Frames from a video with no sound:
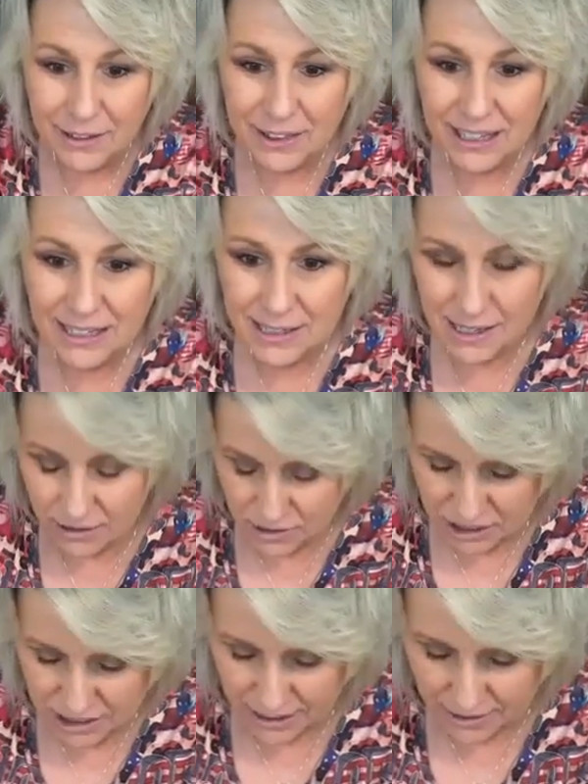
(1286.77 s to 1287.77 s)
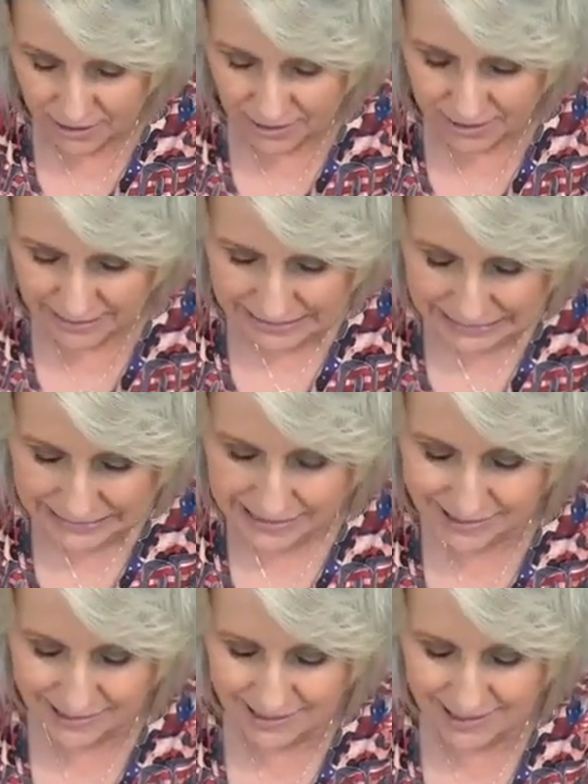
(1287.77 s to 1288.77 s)
You think so, Sharon?
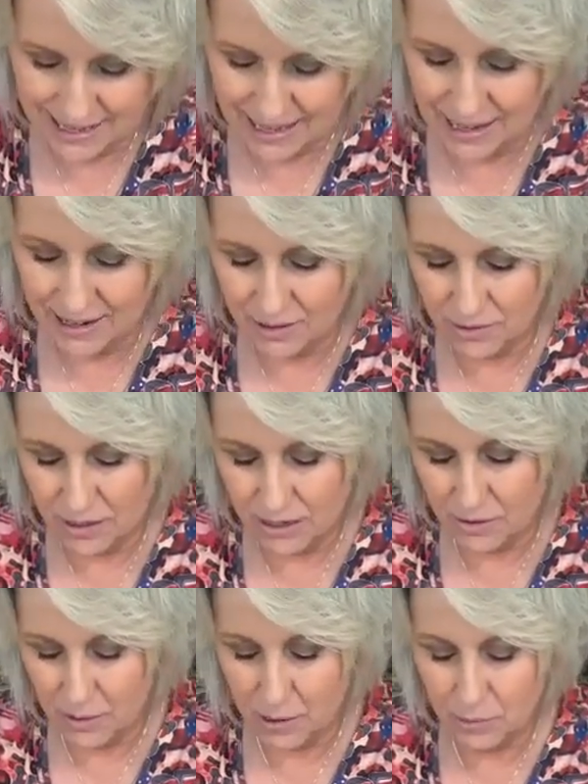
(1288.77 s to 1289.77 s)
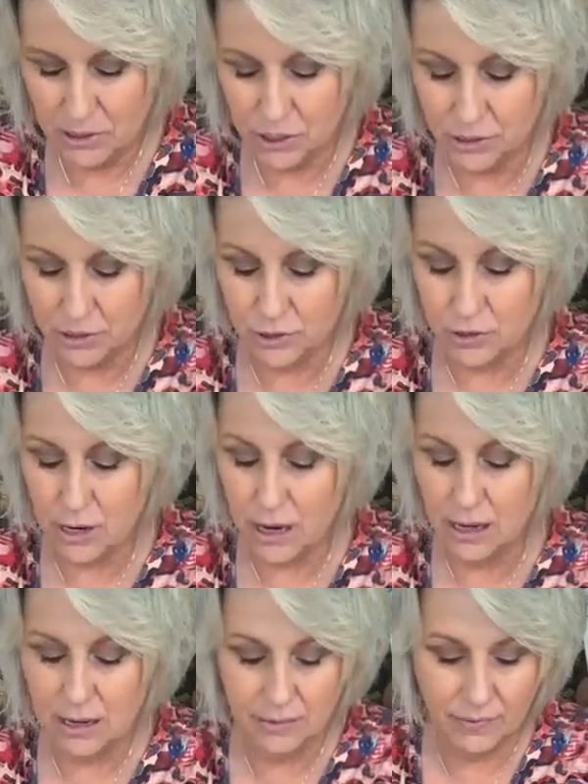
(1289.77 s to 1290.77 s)
I don't know. I would sure
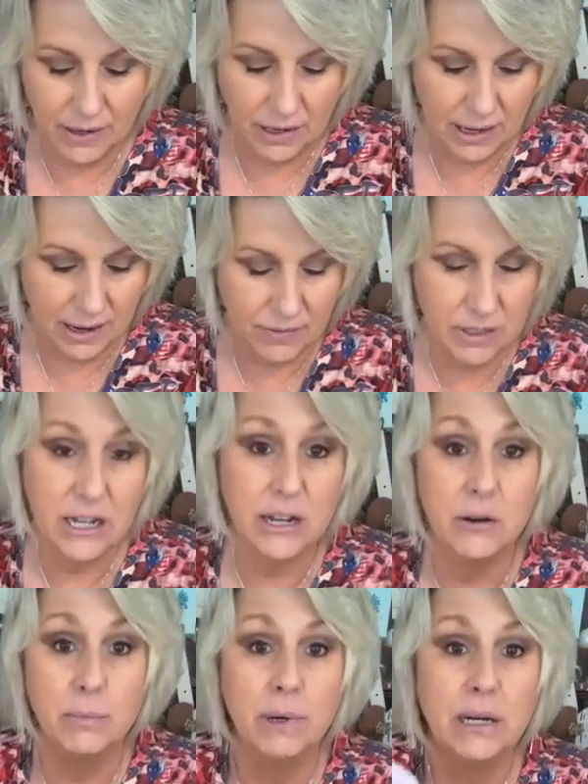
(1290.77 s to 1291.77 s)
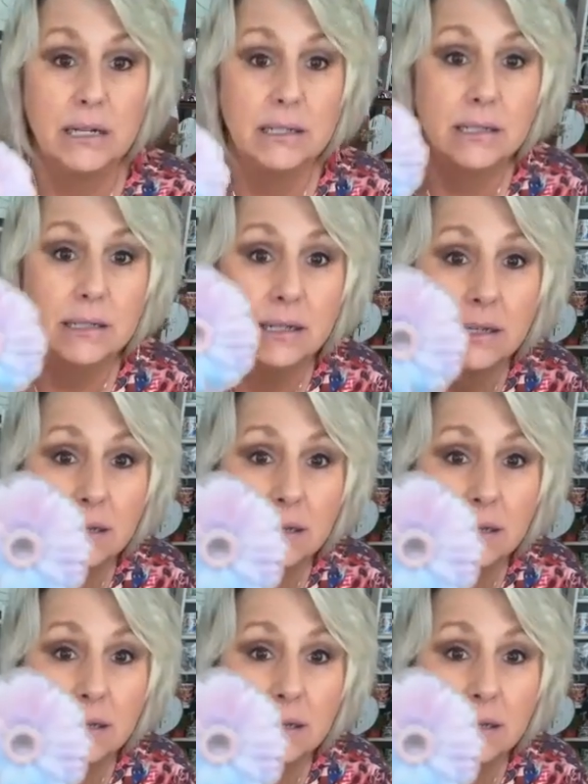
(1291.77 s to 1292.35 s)
try if I could have a tater bus.